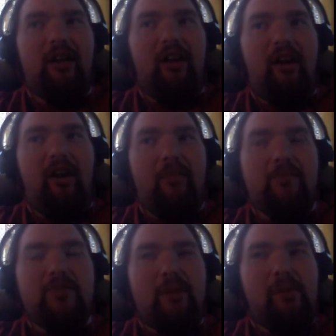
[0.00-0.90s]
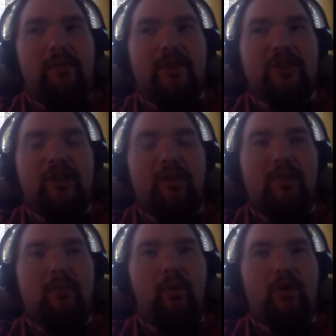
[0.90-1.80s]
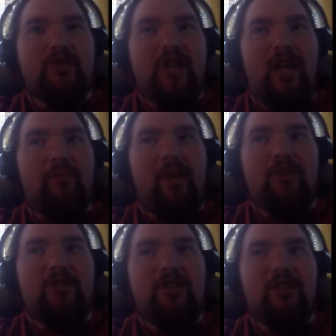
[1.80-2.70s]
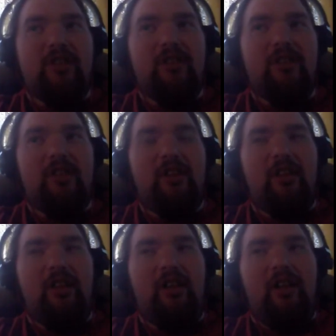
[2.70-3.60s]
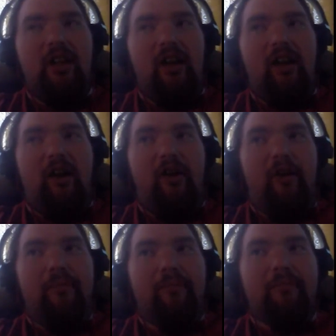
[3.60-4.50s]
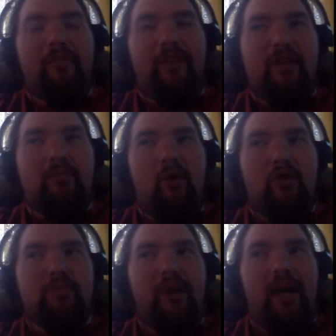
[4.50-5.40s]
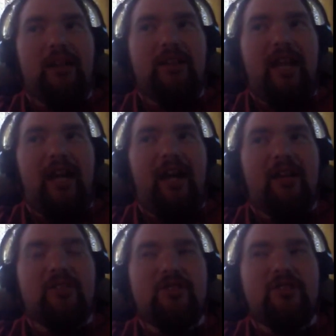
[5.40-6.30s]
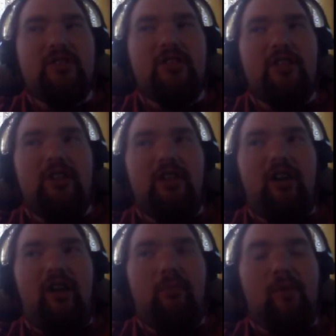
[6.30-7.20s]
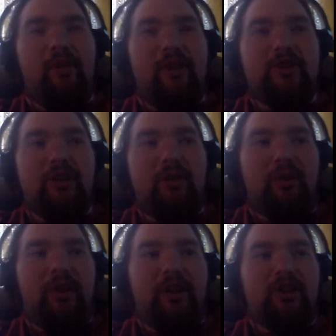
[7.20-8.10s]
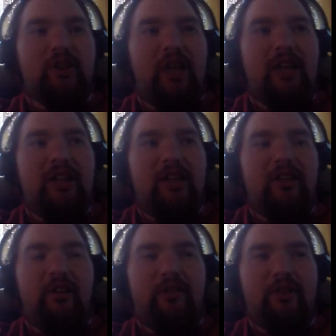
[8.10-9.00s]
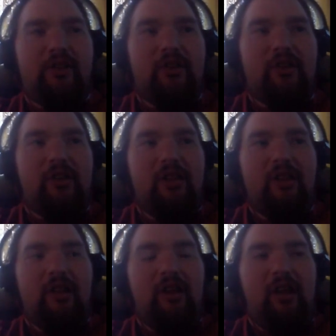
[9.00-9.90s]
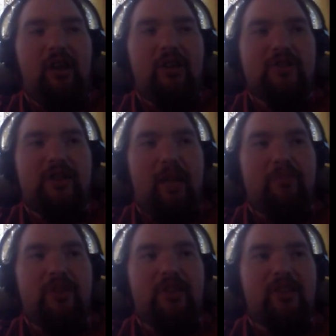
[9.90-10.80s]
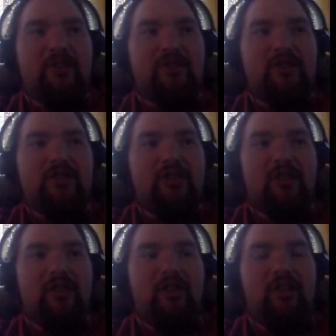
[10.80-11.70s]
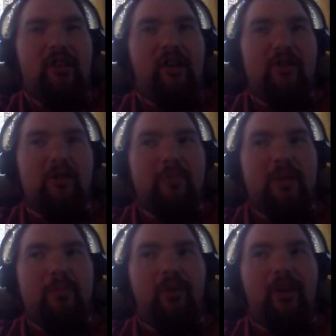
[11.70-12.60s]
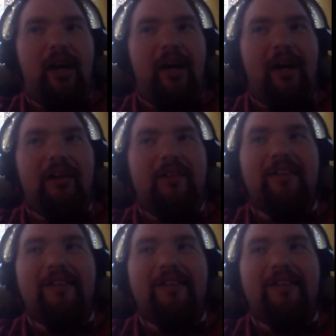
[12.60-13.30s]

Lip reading: Some of it's going to be more segmented, like most podcasts. Eventually, we're going to try to get other skeptics and other people on.